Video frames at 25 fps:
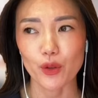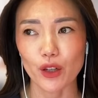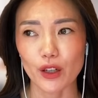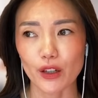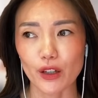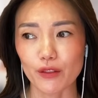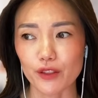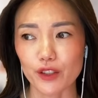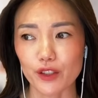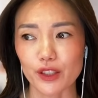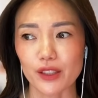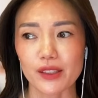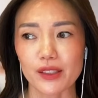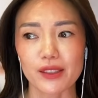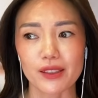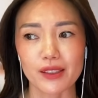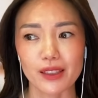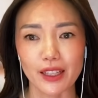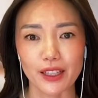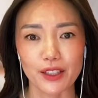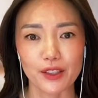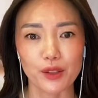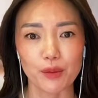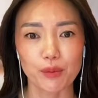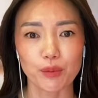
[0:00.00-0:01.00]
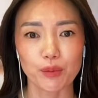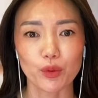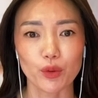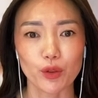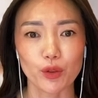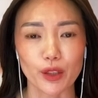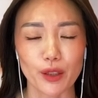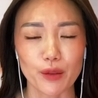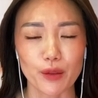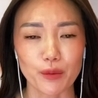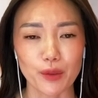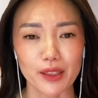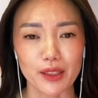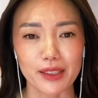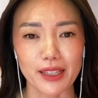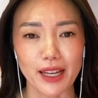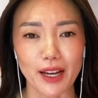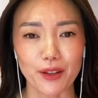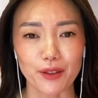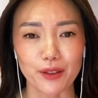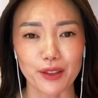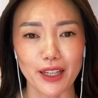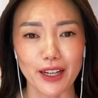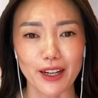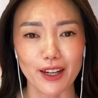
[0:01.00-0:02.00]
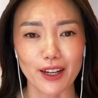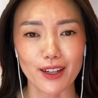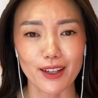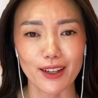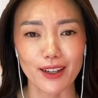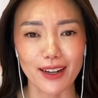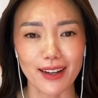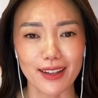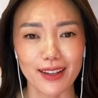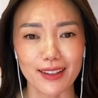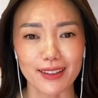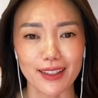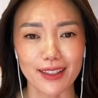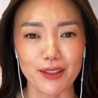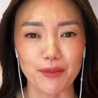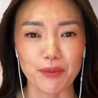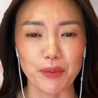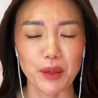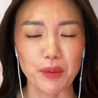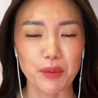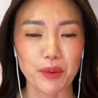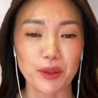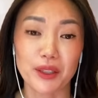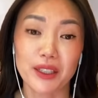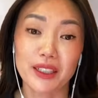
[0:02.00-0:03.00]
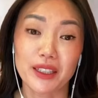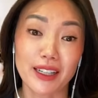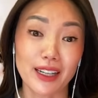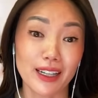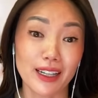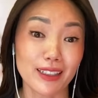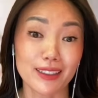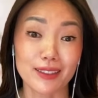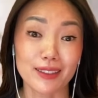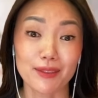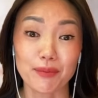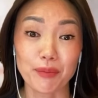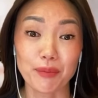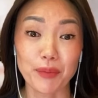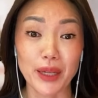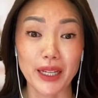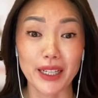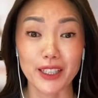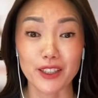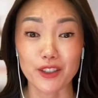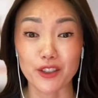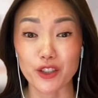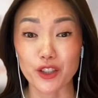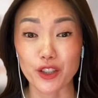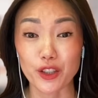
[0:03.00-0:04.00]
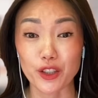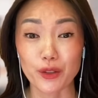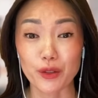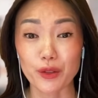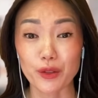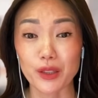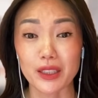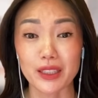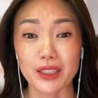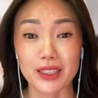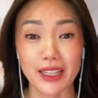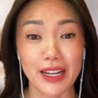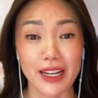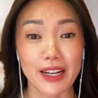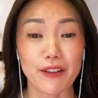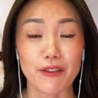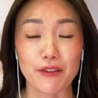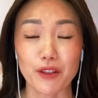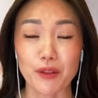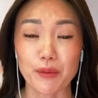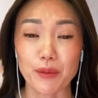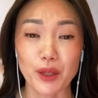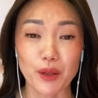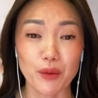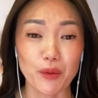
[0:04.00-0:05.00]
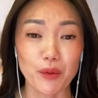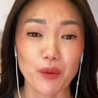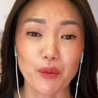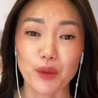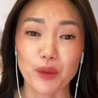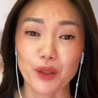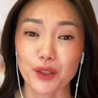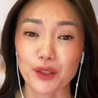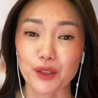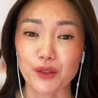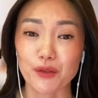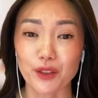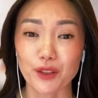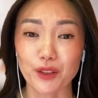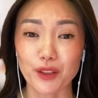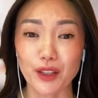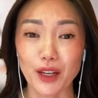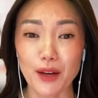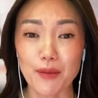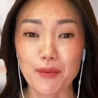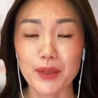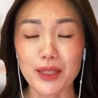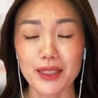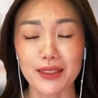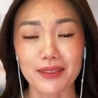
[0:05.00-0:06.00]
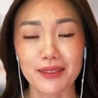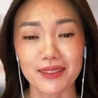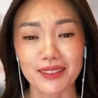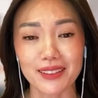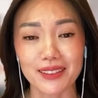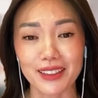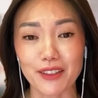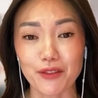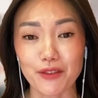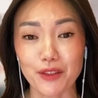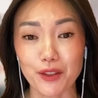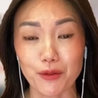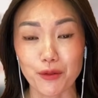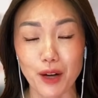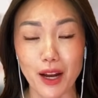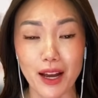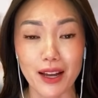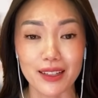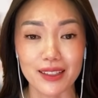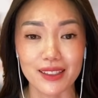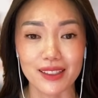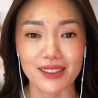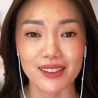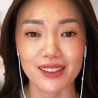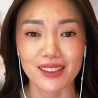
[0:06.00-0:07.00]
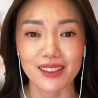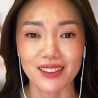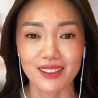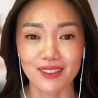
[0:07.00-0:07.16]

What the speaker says: of just exploring what's out there, and then people can kind of pick and choose and take from it what works for them and leave the rest.